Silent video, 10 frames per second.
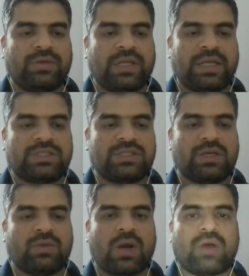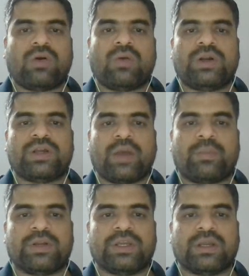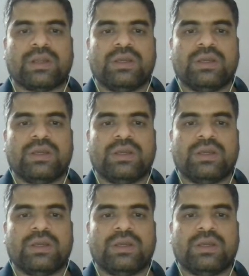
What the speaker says: Let's see what happened here.